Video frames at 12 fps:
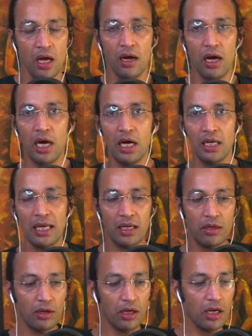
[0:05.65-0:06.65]
Like
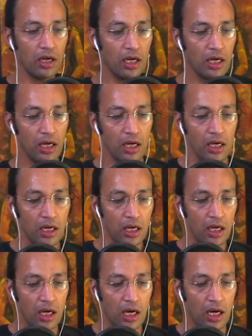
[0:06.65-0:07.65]

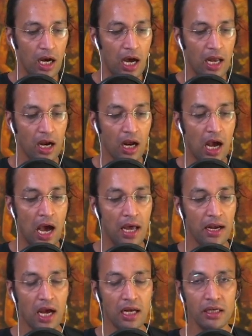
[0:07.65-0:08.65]

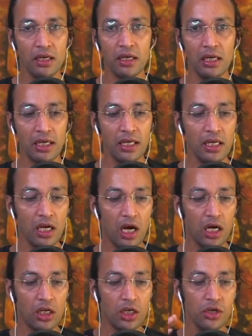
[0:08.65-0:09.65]
hierarchically,
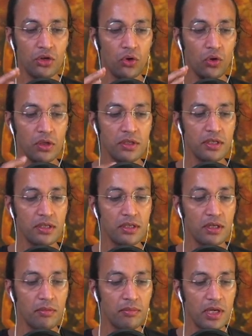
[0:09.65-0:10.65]
a control
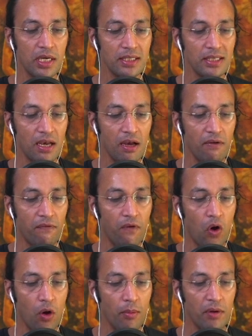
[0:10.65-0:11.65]
system is a
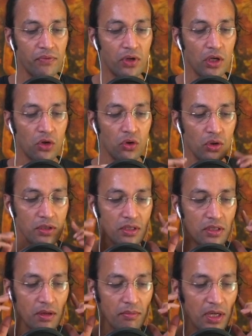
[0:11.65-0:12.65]
form of control
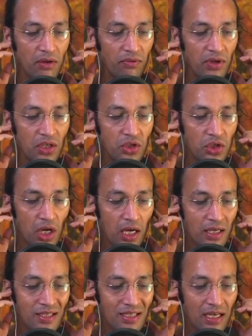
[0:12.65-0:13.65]
system in which a
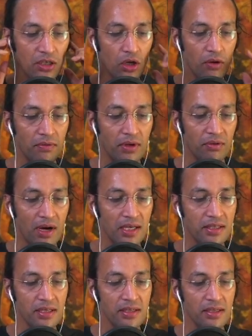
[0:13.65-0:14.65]
set of
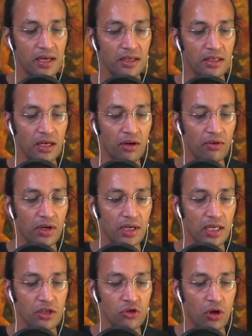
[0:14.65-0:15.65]
devices and
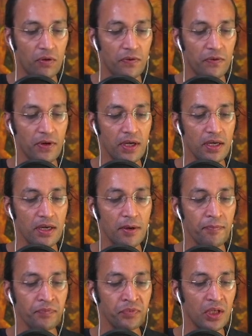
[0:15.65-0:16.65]
governing software
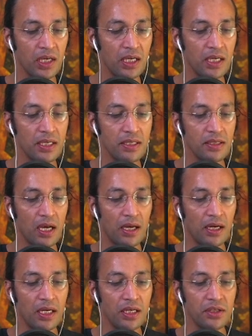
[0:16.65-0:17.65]
is
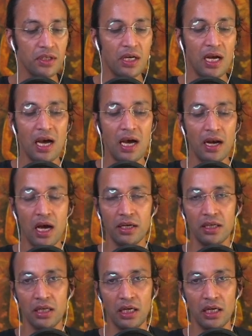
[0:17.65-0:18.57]
arranged in a hierarchy.